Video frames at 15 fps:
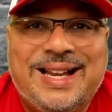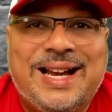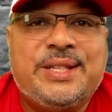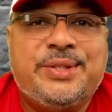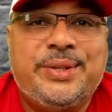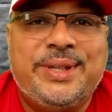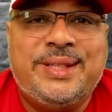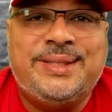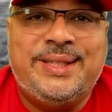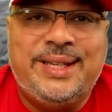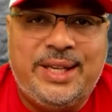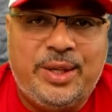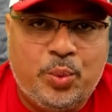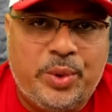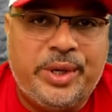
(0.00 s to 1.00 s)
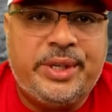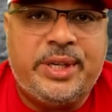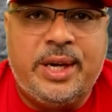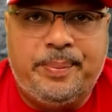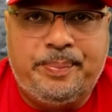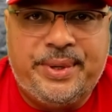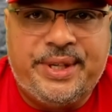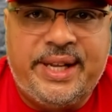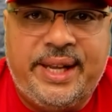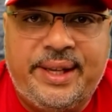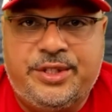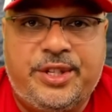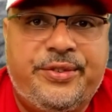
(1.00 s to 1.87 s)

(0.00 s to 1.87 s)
not to exceed 1 cup per day.